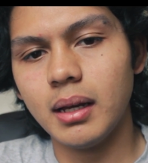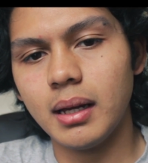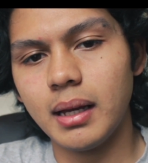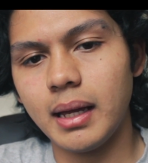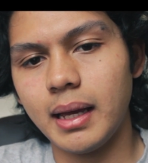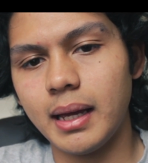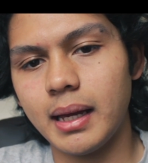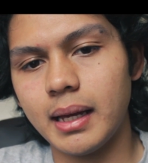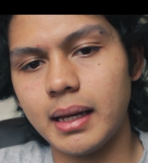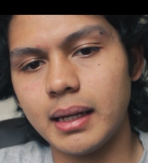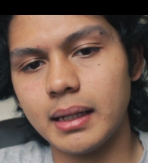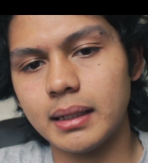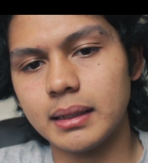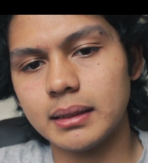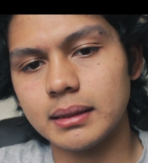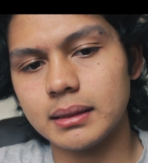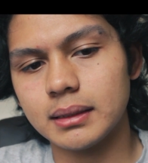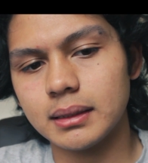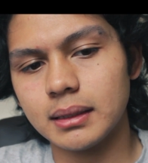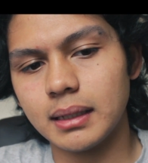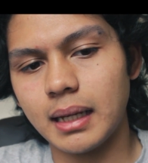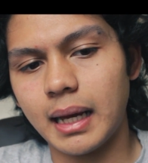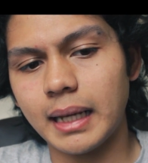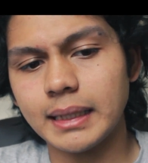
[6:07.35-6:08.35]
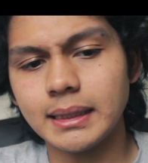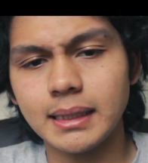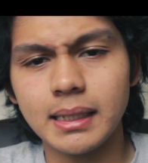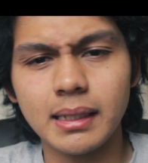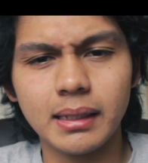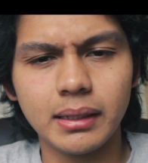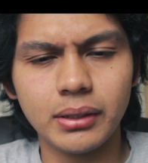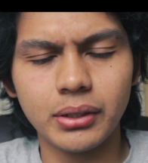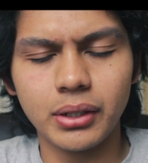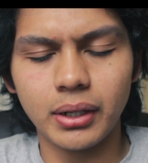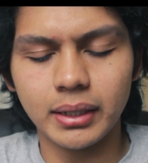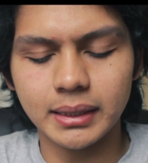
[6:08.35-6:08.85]
And I
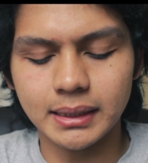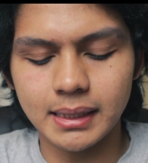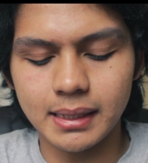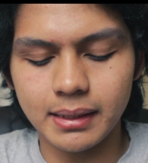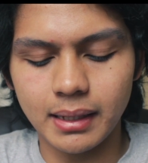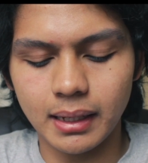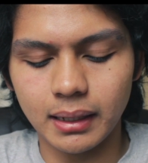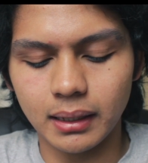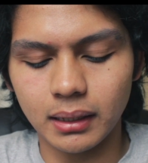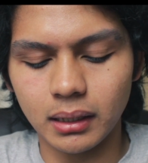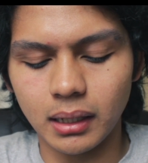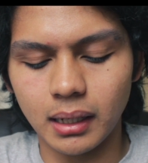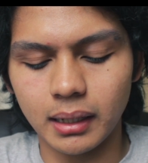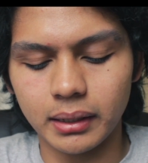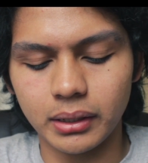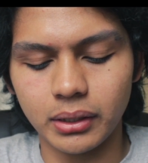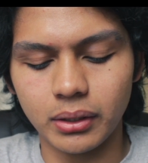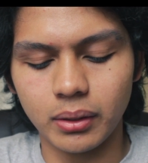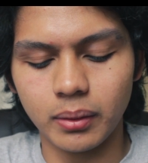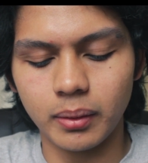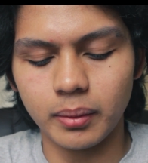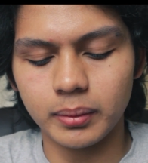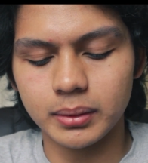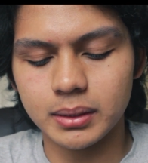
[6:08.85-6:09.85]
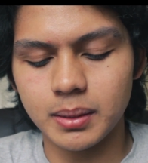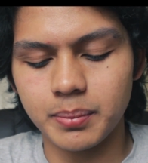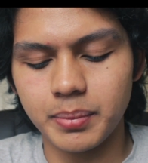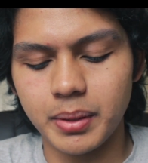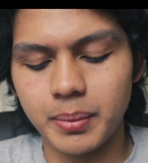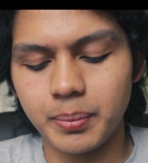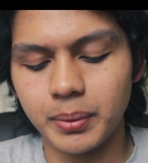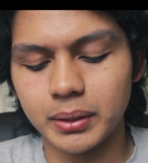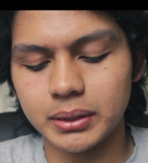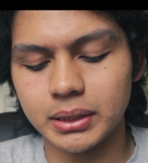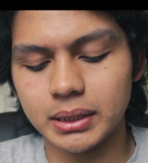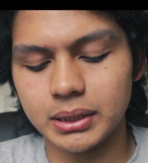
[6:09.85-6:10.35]
see that a lot. Some
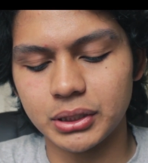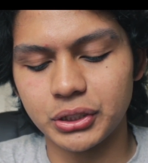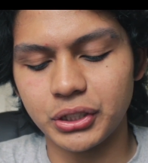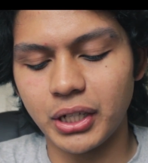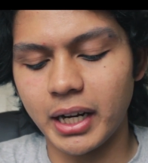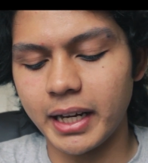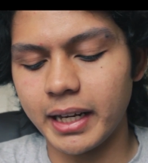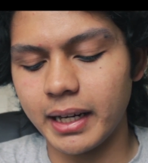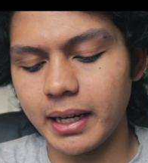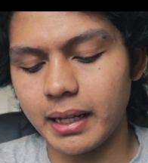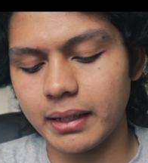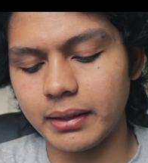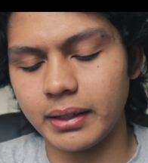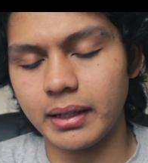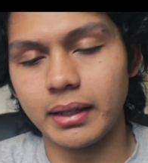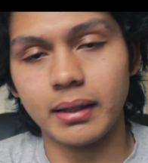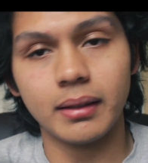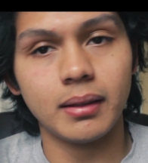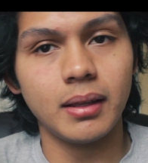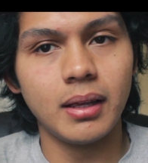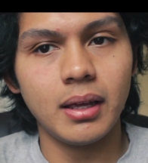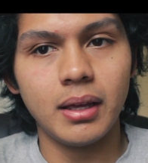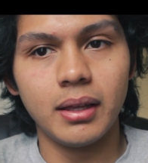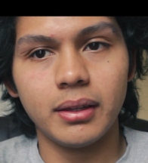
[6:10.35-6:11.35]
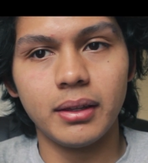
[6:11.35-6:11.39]
people just try it and they